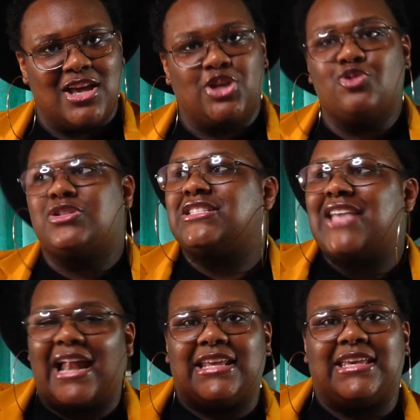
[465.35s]
You just
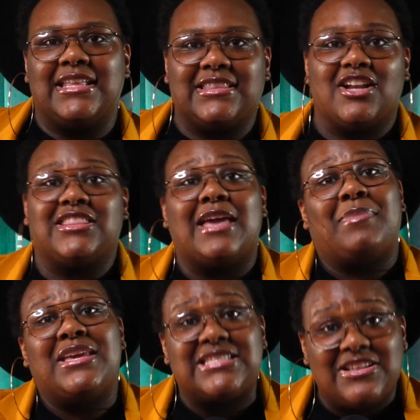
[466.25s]
got to get there. That
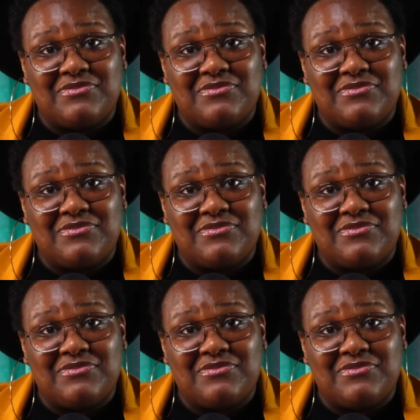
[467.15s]
peace of